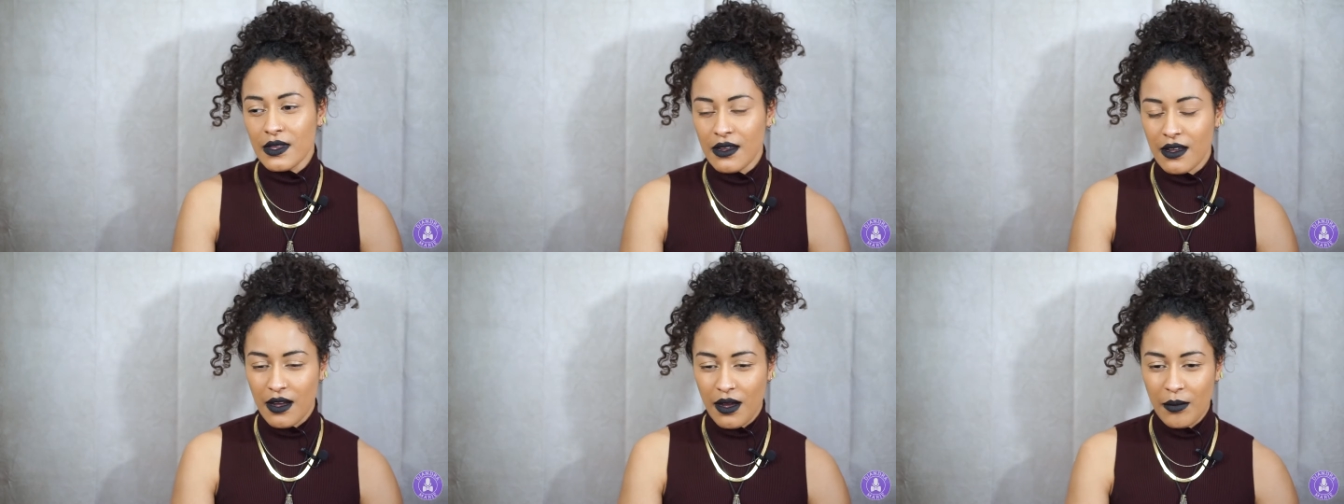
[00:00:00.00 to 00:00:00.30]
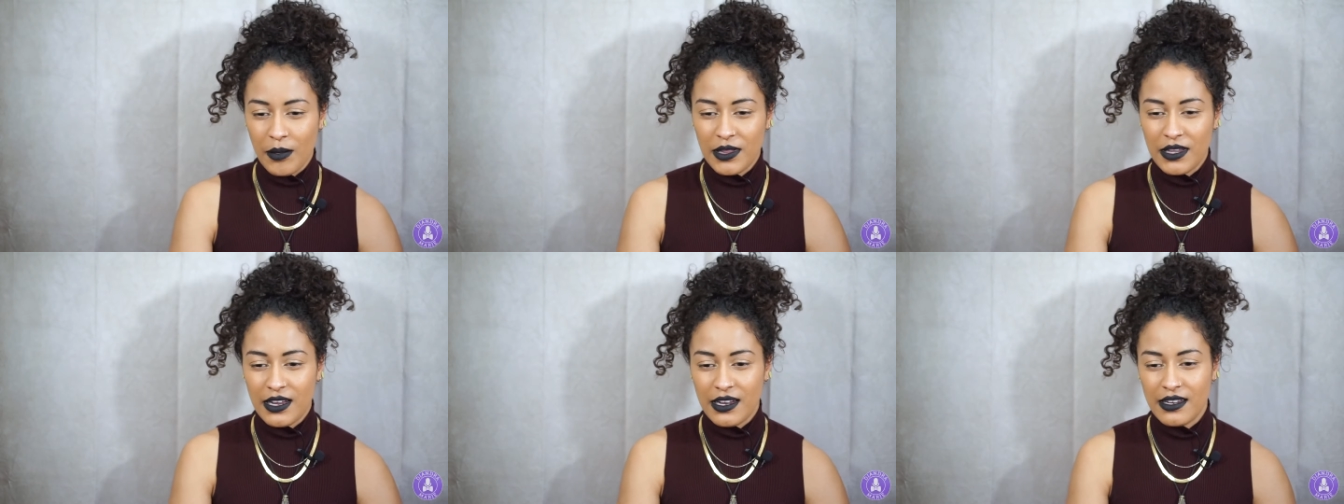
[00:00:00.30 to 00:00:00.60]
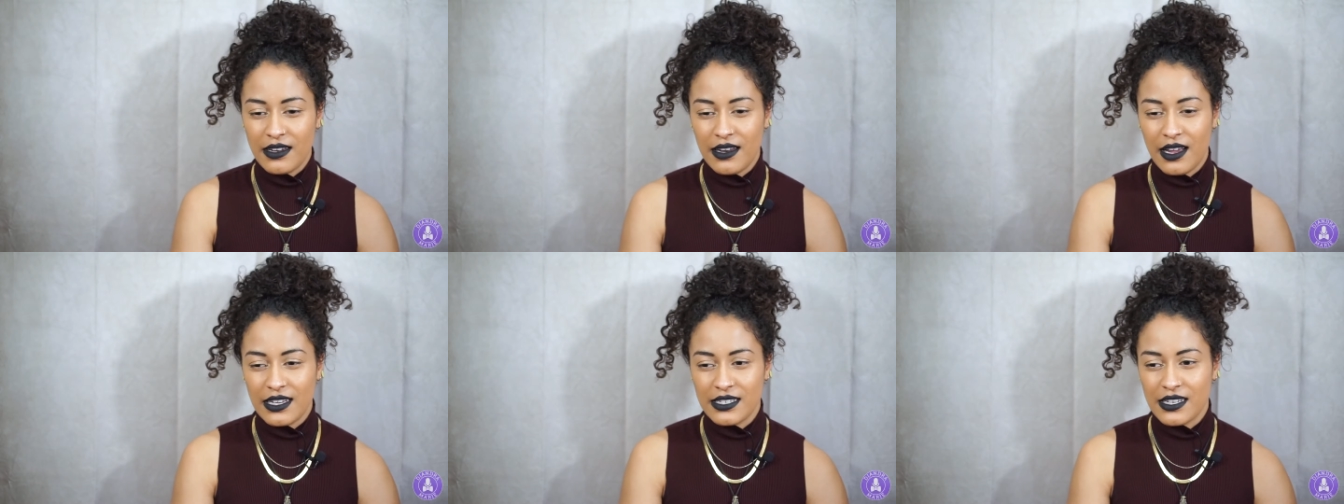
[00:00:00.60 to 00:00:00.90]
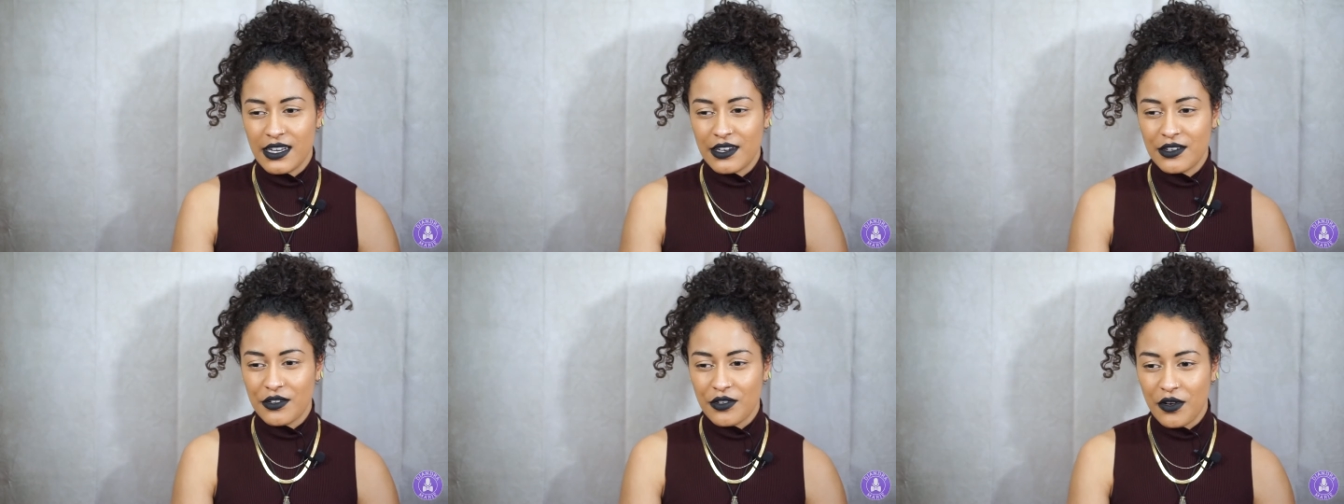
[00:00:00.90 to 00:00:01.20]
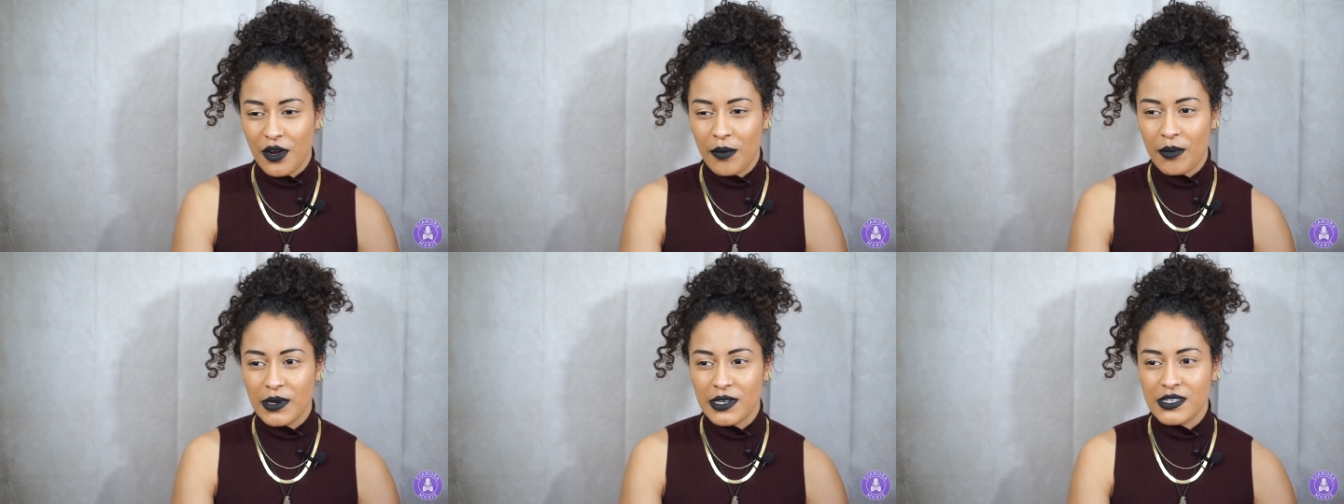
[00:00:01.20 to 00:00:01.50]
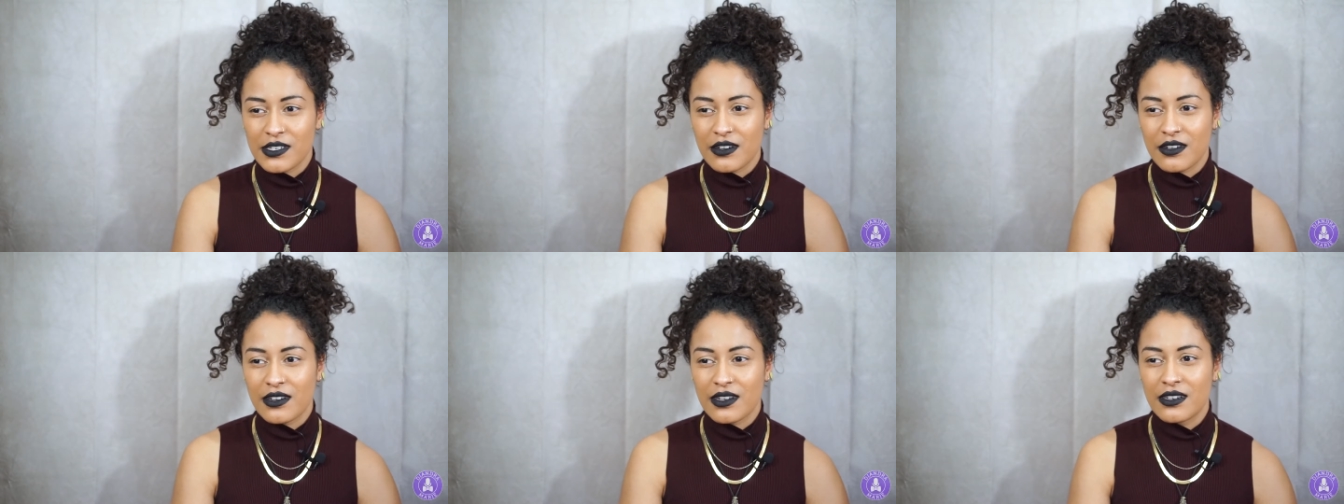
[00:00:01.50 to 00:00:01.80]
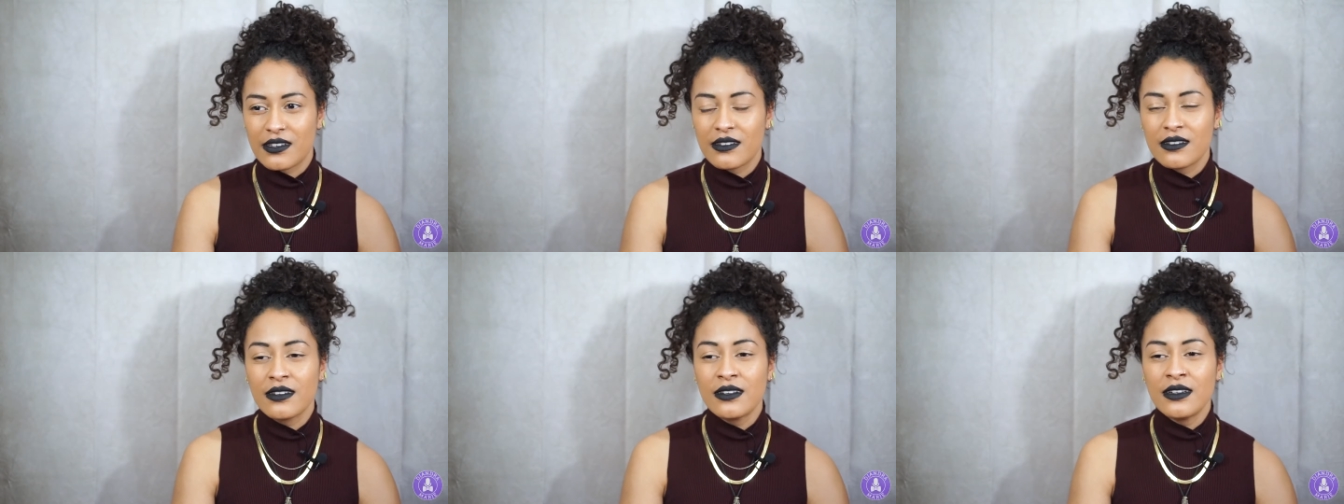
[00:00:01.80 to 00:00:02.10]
And then as I grew up, I started